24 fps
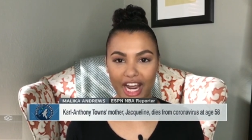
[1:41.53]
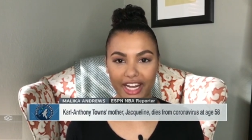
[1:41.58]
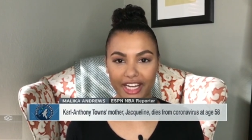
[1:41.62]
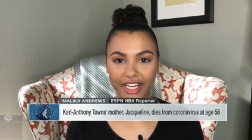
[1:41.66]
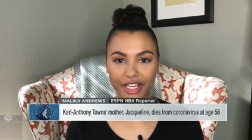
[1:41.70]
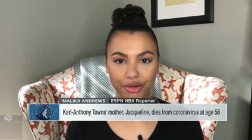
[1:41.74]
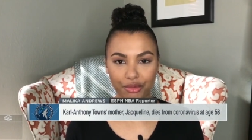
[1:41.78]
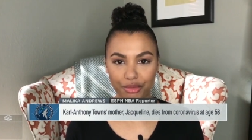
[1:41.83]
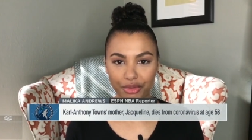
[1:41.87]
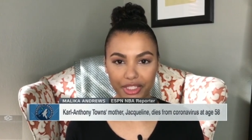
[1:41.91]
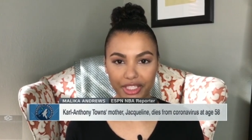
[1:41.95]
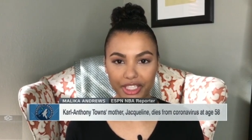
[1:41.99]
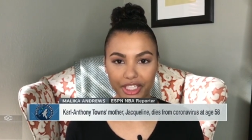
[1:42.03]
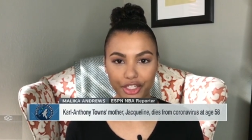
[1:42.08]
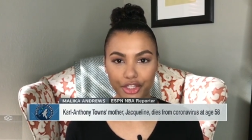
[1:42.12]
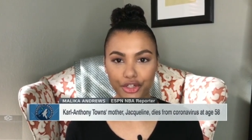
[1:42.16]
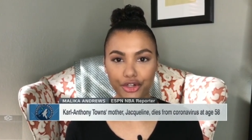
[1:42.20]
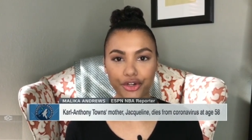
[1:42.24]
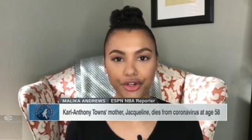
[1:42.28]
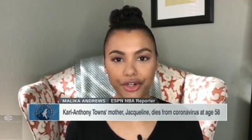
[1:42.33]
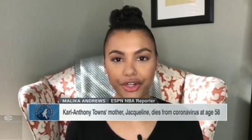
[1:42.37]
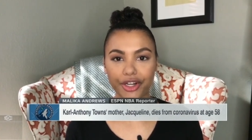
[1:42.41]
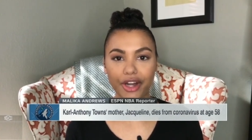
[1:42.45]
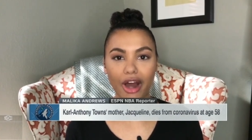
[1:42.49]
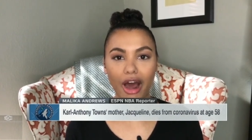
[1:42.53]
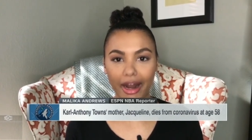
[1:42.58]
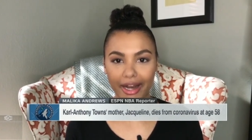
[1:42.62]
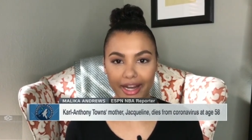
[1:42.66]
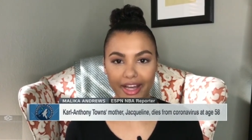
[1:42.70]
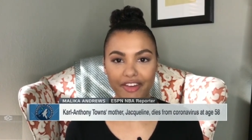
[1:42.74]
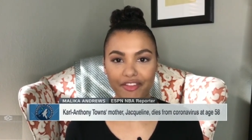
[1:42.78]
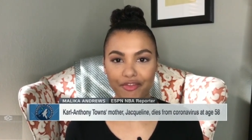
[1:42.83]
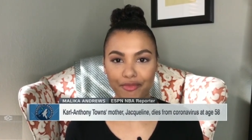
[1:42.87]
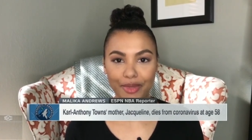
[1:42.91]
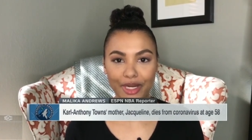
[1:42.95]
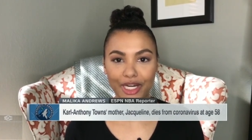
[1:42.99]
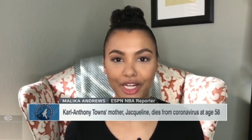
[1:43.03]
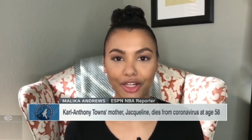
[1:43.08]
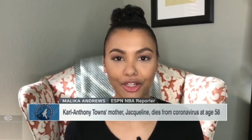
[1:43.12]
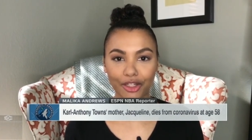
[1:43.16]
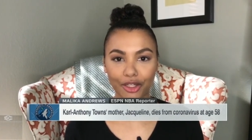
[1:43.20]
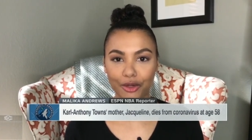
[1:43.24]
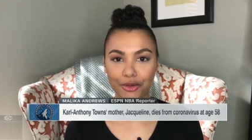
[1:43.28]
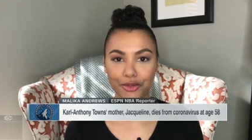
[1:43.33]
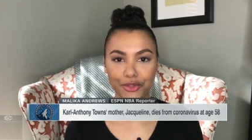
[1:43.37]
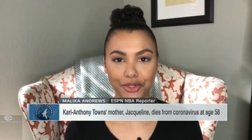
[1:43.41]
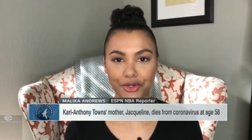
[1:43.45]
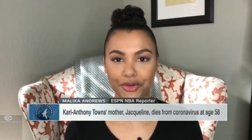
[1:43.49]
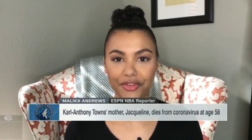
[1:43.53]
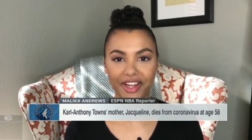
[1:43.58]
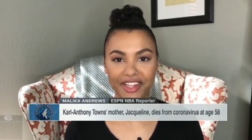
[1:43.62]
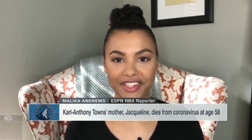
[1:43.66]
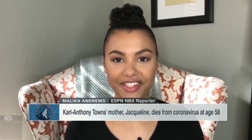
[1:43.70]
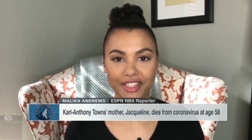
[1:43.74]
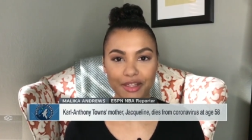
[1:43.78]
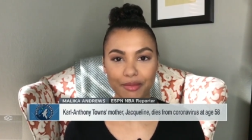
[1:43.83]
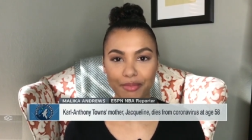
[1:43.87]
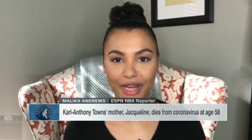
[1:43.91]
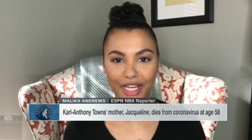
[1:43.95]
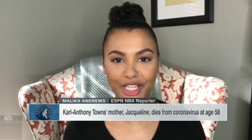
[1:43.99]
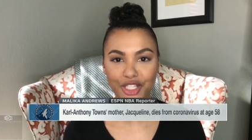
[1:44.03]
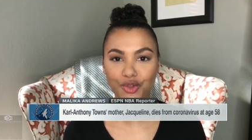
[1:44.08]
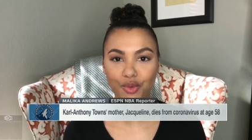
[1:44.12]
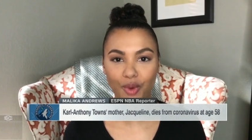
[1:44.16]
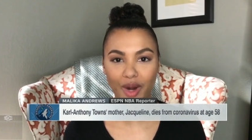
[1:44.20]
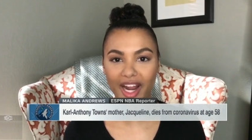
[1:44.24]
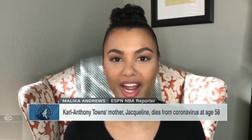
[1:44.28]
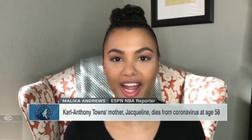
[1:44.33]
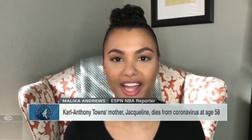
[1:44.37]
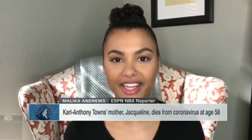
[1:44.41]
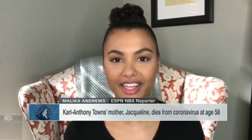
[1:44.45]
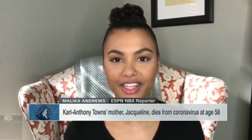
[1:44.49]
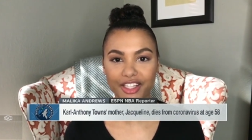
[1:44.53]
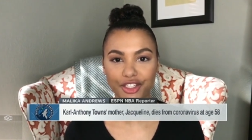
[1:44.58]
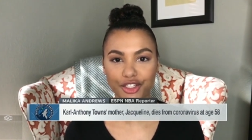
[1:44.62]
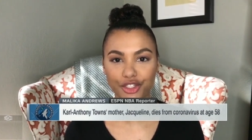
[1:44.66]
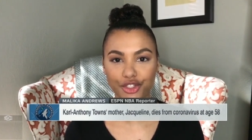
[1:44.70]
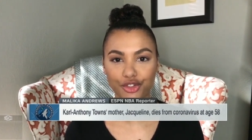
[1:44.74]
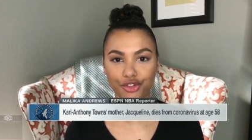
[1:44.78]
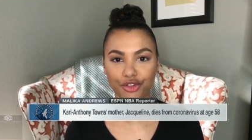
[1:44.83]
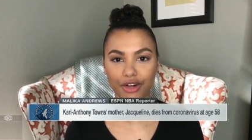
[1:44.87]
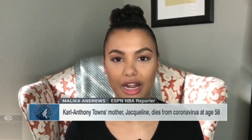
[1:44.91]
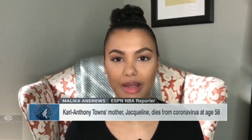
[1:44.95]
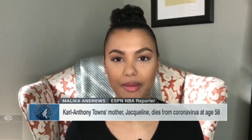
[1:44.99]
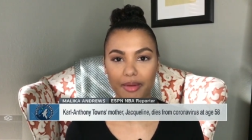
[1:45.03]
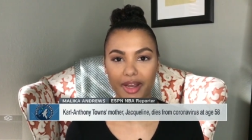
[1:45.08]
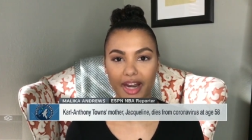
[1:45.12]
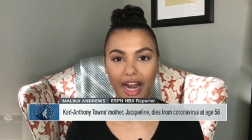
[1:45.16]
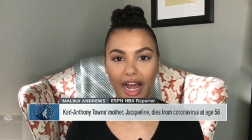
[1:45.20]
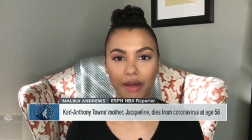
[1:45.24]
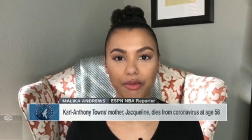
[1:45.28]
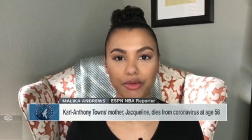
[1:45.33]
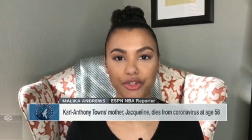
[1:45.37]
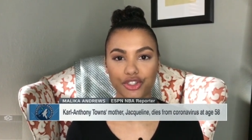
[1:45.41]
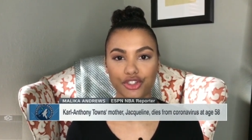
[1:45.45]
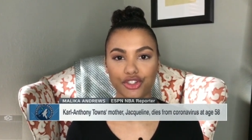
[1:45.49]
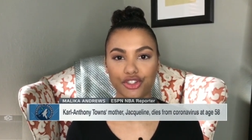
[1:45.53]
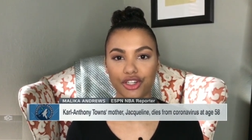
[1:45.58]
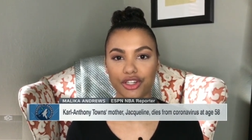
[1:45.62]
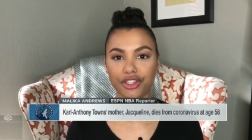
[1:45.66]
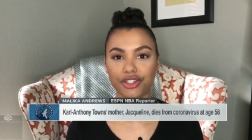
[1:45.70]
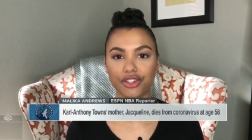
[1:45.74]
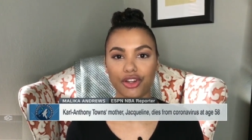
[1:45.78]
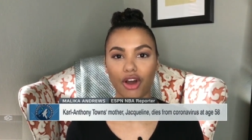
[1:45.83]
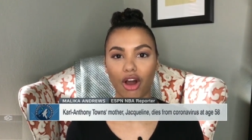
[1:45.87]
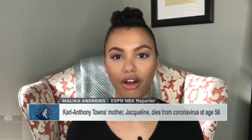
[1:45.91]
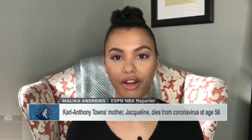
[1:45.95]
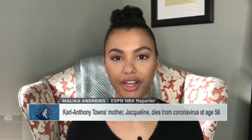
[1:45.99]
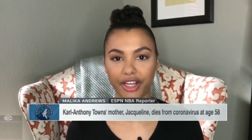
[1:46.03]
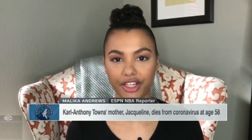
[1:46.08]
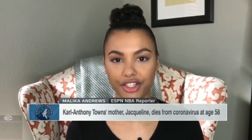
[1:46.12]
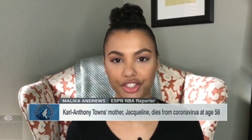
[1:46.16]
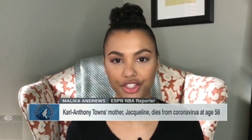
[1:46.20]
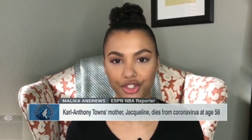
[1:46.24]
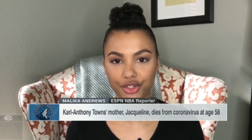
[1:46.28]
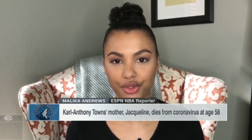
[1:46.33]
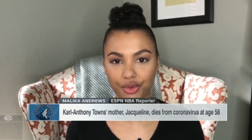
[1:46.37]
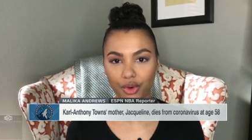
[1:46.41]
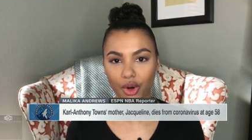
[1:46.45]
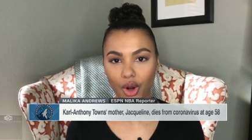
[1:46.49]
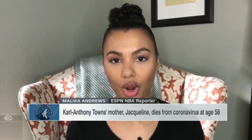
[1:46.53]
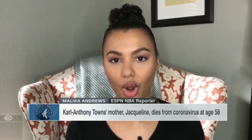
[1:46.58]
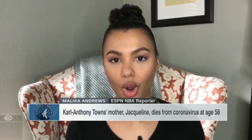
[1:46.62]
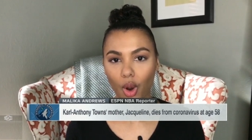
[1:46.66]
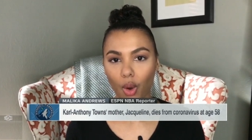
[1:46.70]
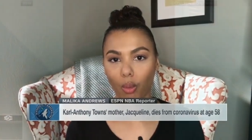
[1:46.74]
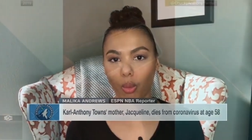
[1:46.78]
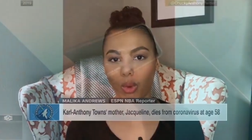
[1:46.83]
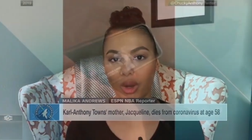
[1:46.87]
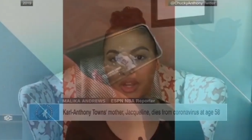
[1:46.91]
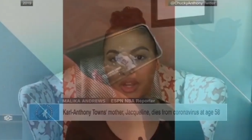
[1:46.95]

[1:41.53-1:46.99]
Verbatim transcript: really could not have been closer. That's the best way I can describe it. I was just talking to one of the